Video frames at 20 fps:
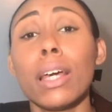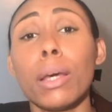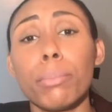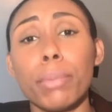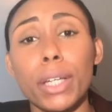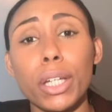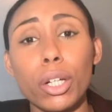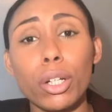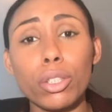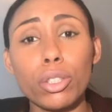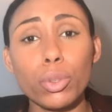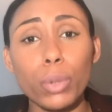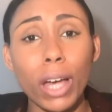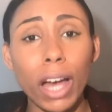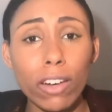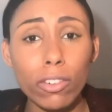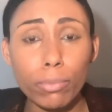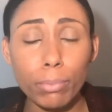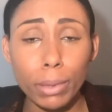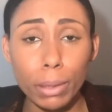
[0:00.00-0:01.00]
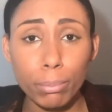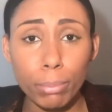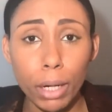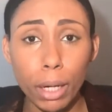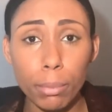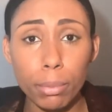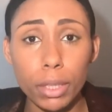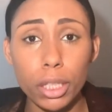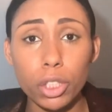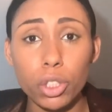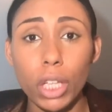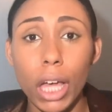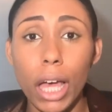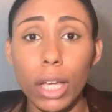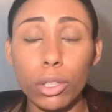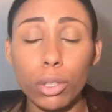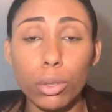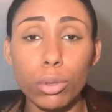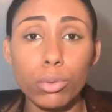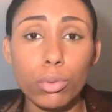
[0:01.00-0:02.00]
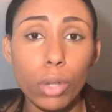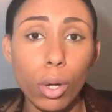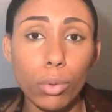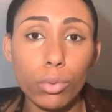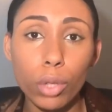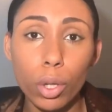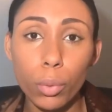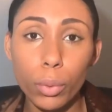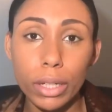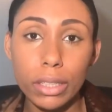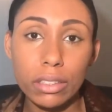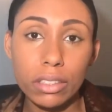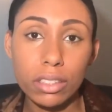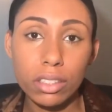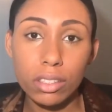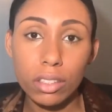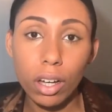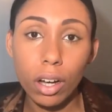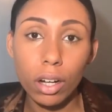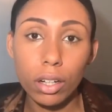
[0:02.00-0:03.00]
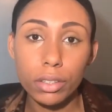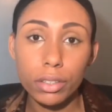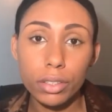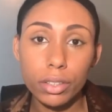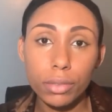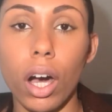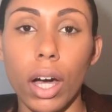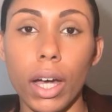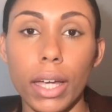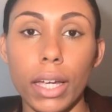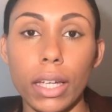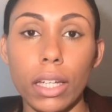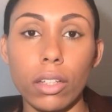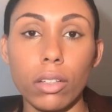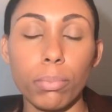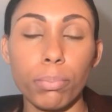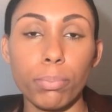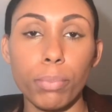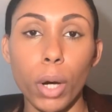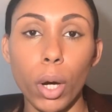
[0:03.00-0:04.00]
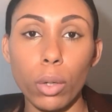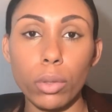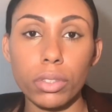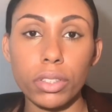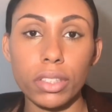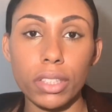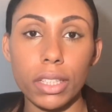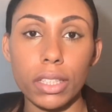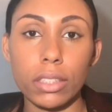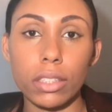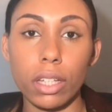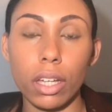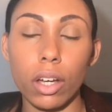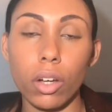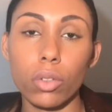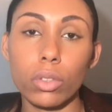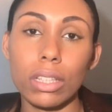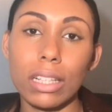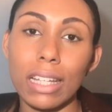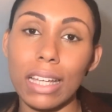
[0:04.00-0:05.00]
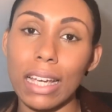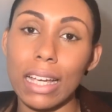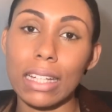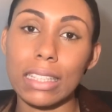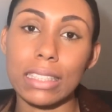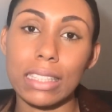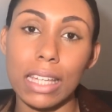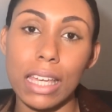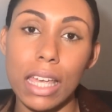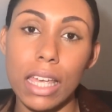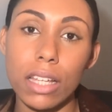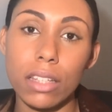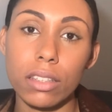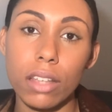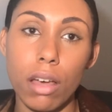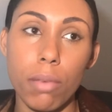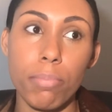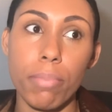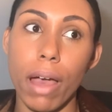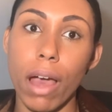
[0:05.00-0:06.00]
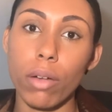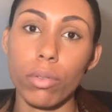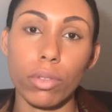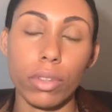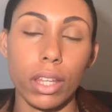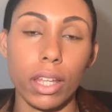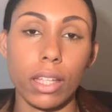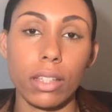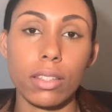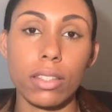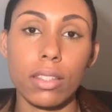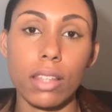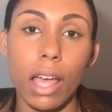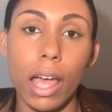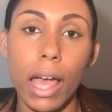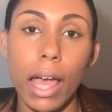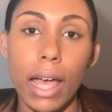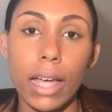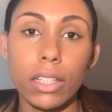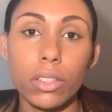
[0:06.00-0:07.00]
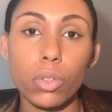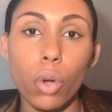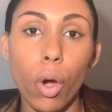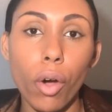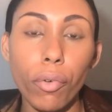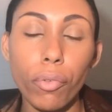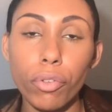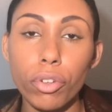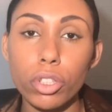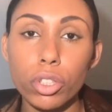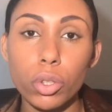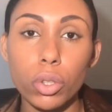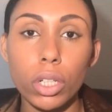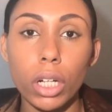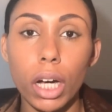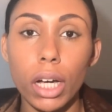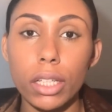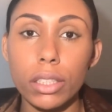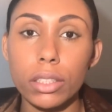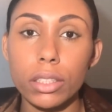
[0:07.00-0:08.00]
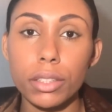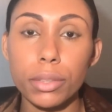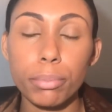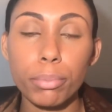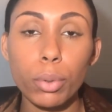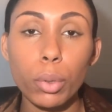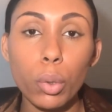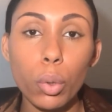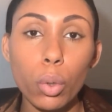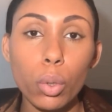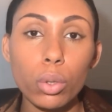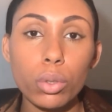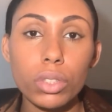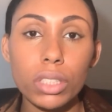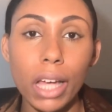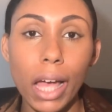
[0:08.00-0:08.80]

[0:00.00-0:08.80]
because you haven't been published and you don't know where to start. I posted on LinkedIn about this and offered you guys support